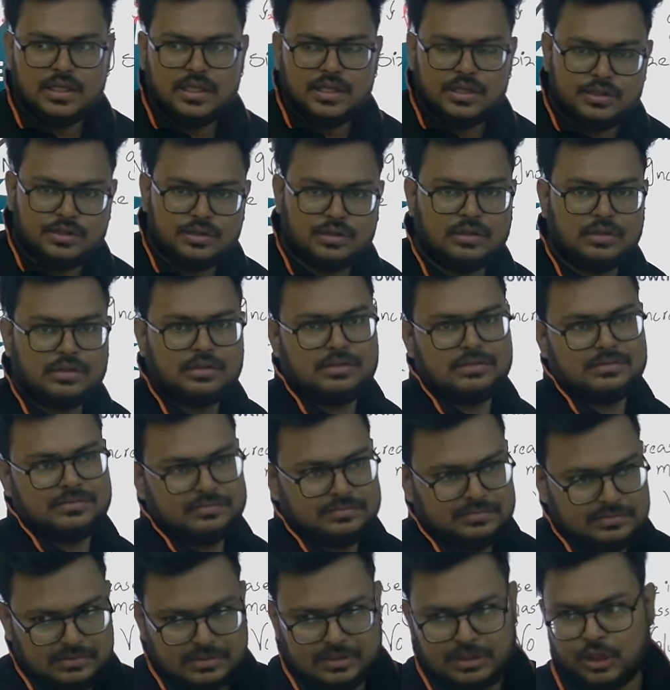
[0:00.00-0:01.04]

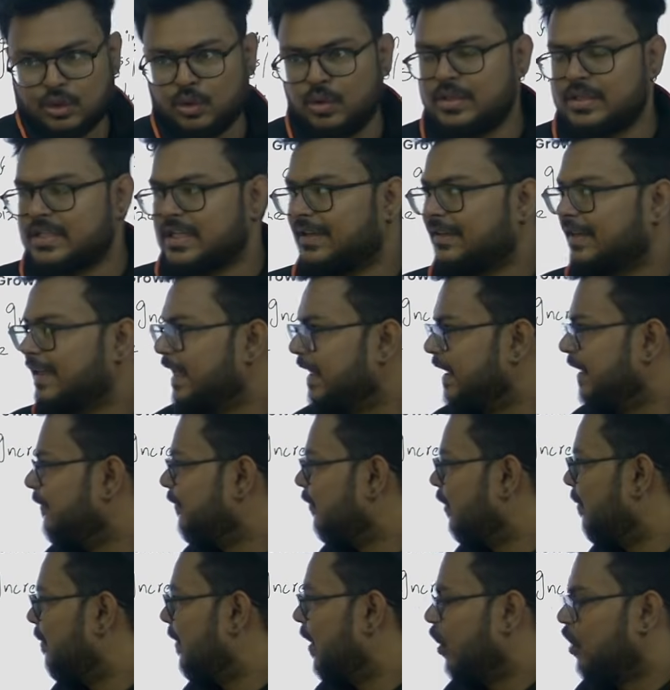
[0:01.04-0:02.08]
So drones are getting
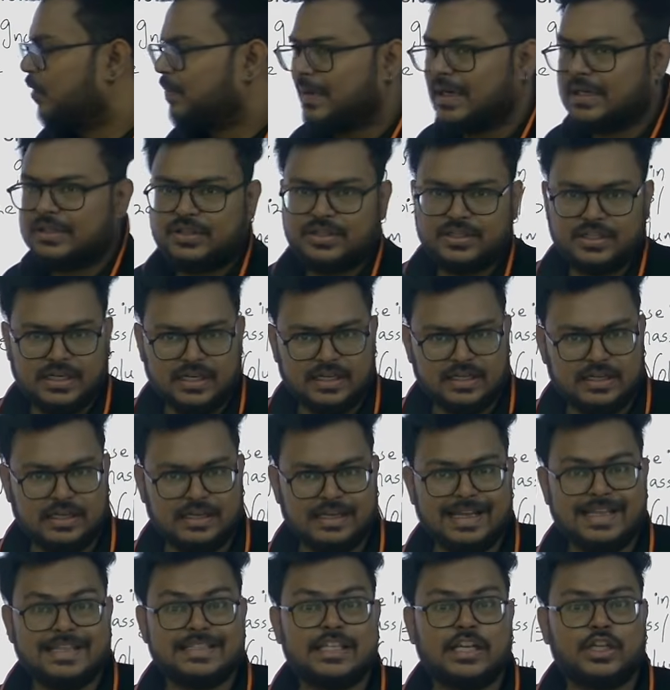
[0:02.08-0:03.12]
formed how? Parthenogenetically,
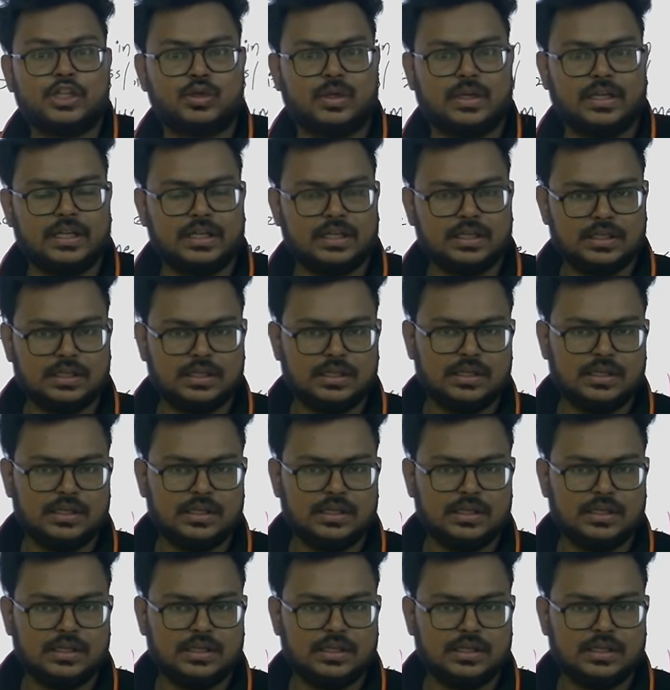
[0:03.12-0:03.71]
asexually.